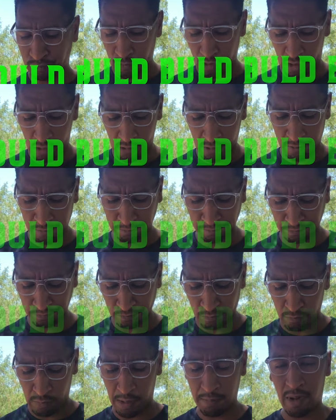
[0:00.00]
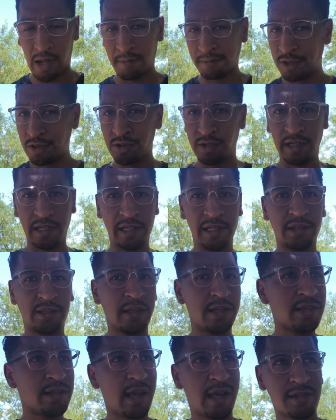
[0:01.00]
My mom used to eat
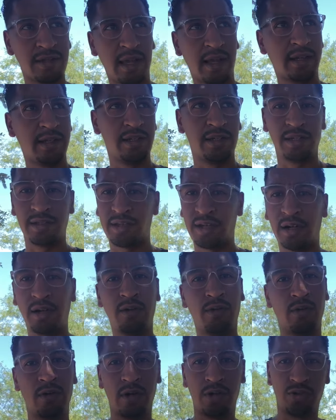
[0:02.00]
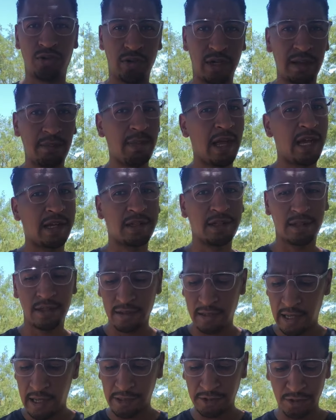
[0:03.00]
these as like a dessert or a treat back in the
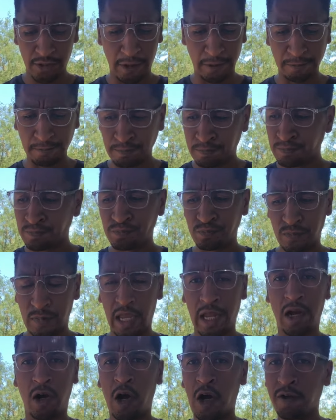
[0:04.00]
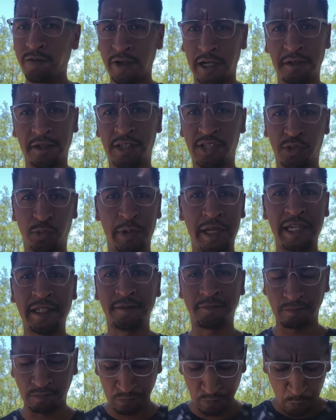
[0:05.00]
day, so they are very sweet
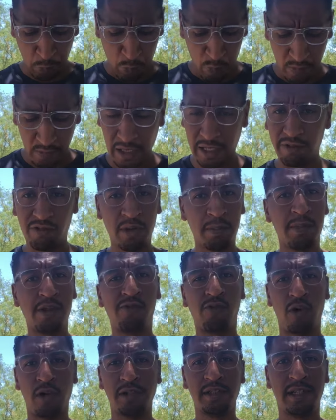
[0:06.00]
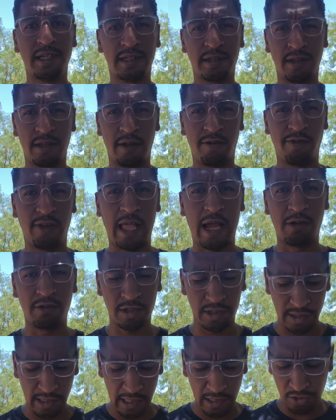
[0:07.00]
even before you get to the flower
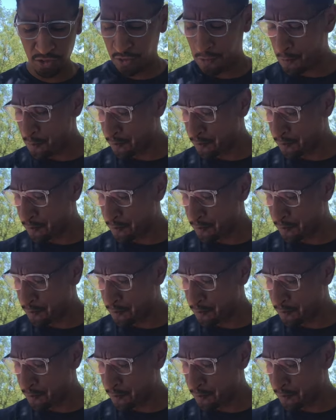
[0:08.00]
stage.